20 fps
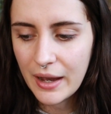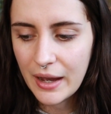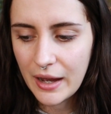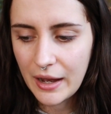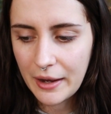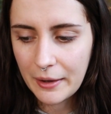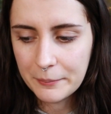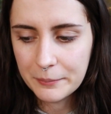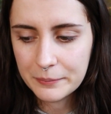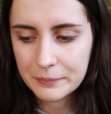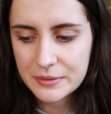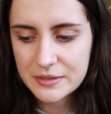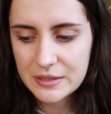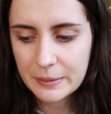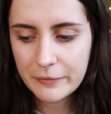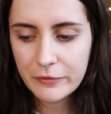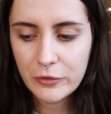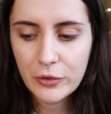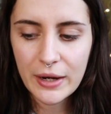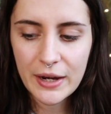Um,
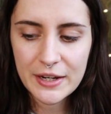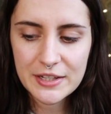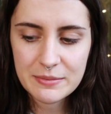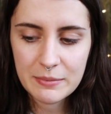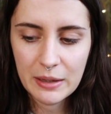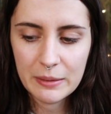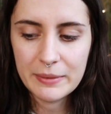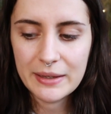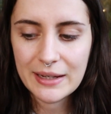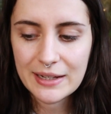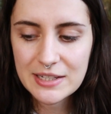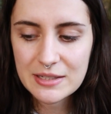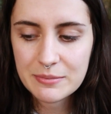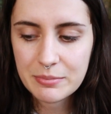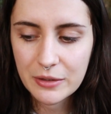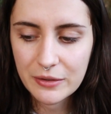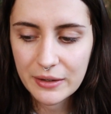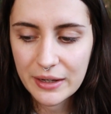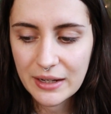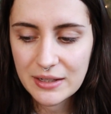some of you guys may be
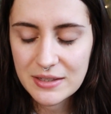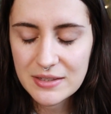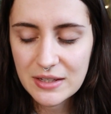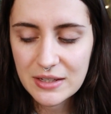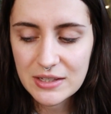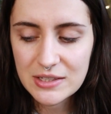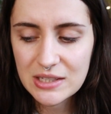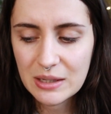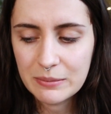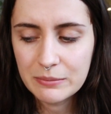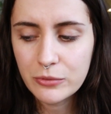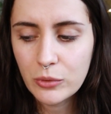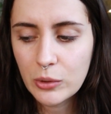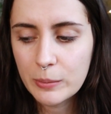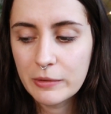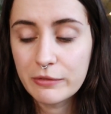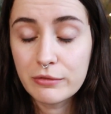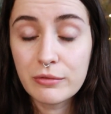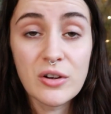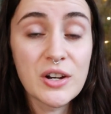experiencing some
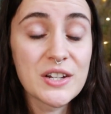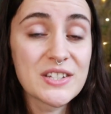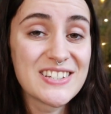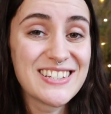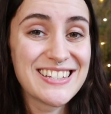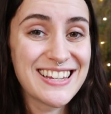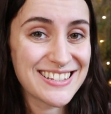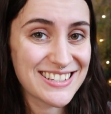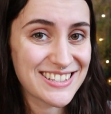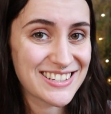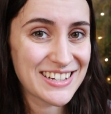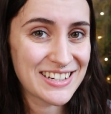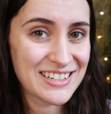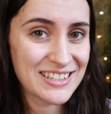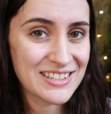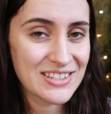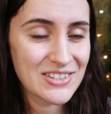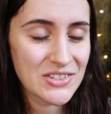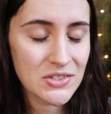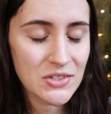form of
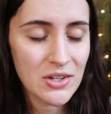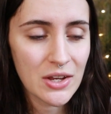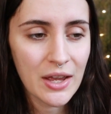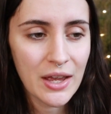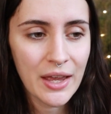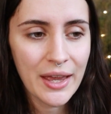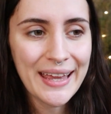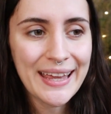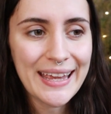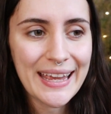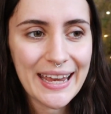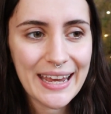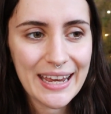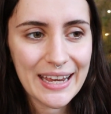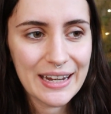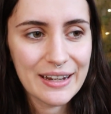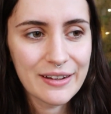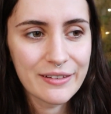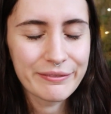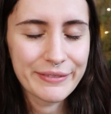resistance
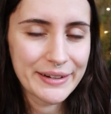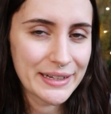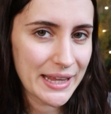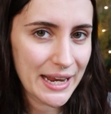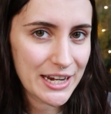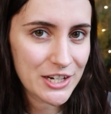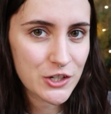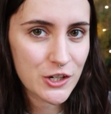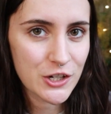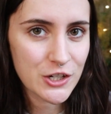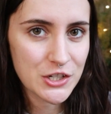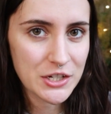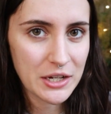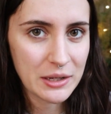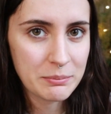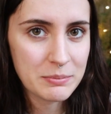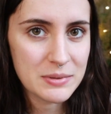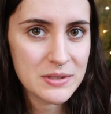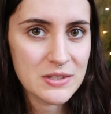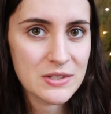in
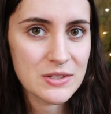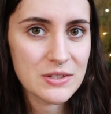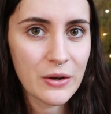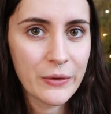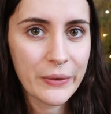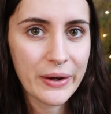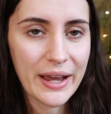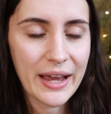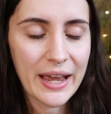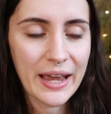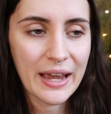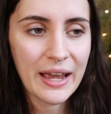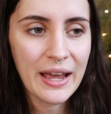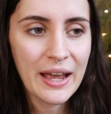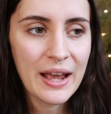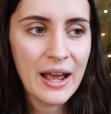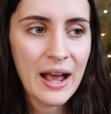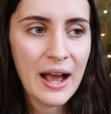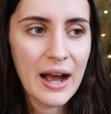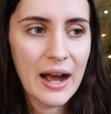relationships, okay?
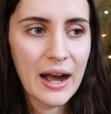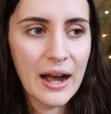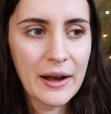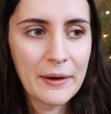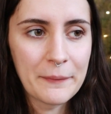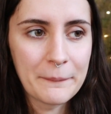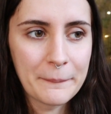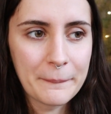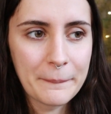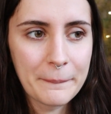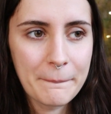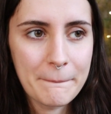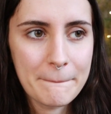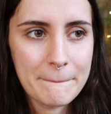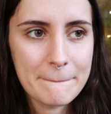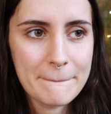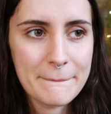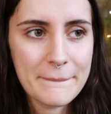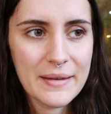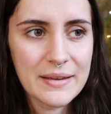Um,
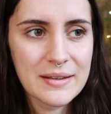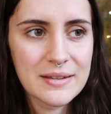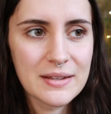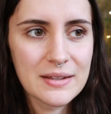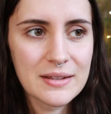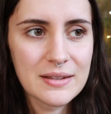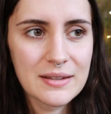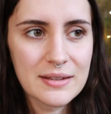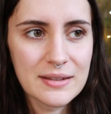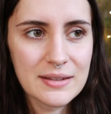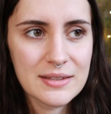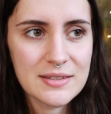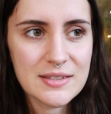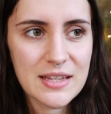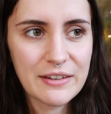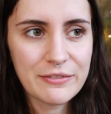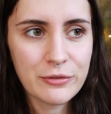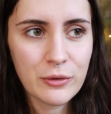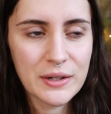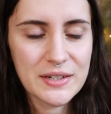
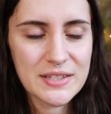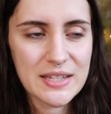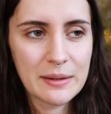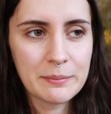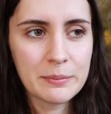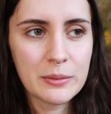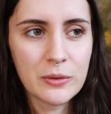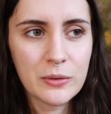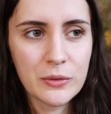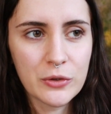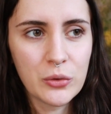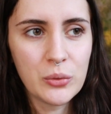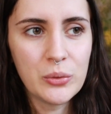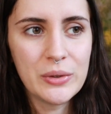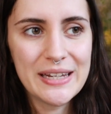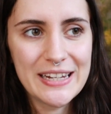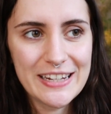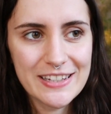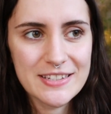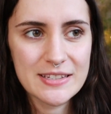say, for example, you
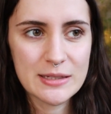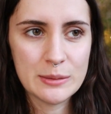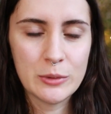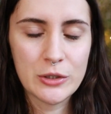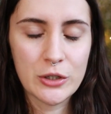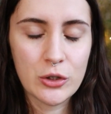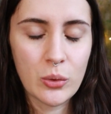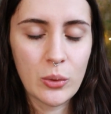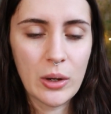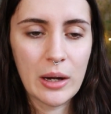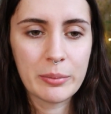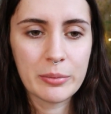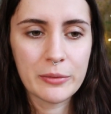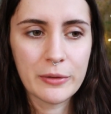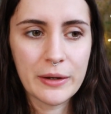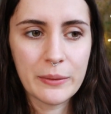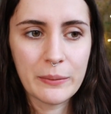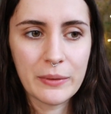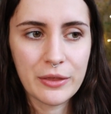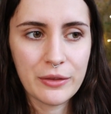need someone to
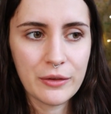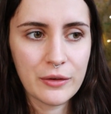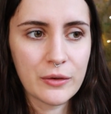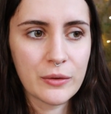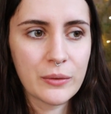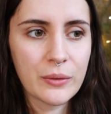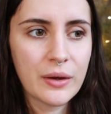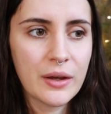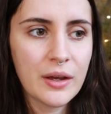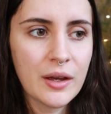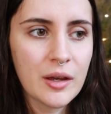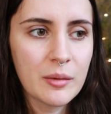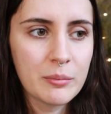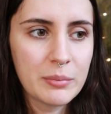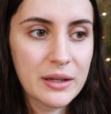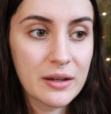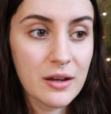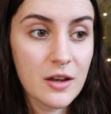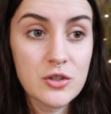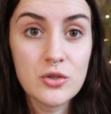cooperate with you
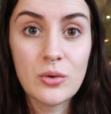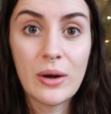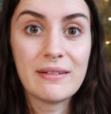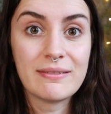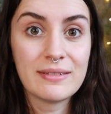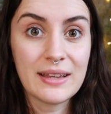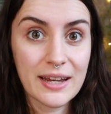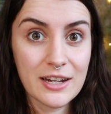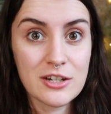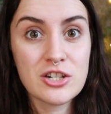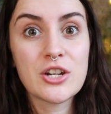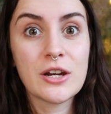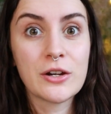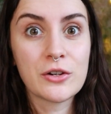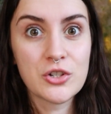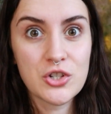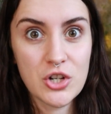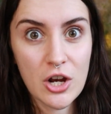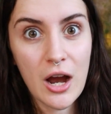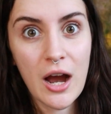because you have like a
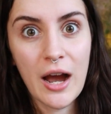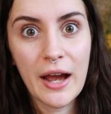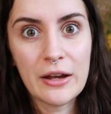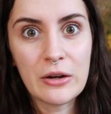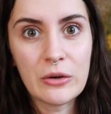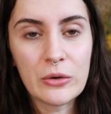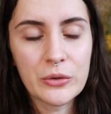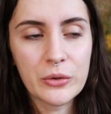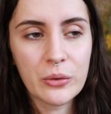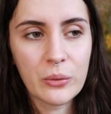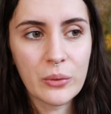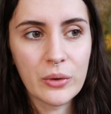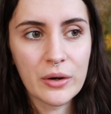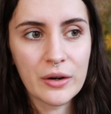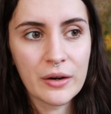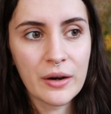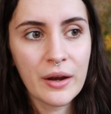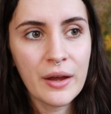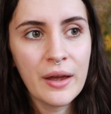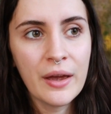shared child
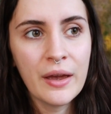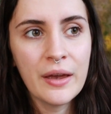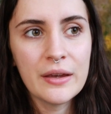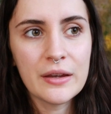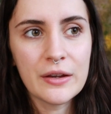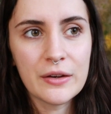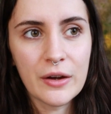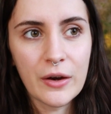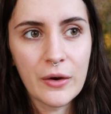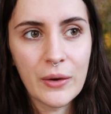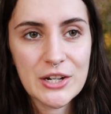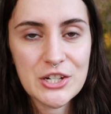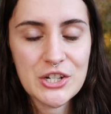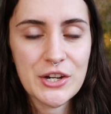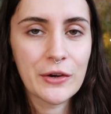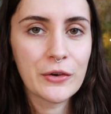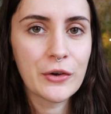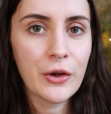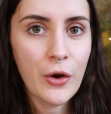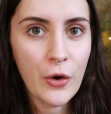or, you know, a
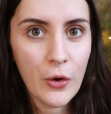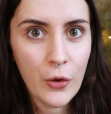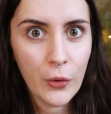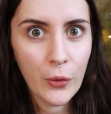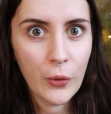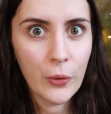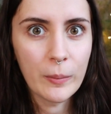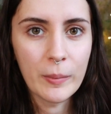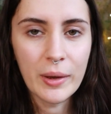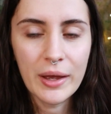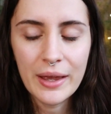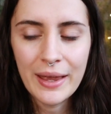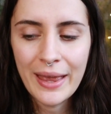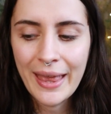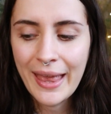shared home,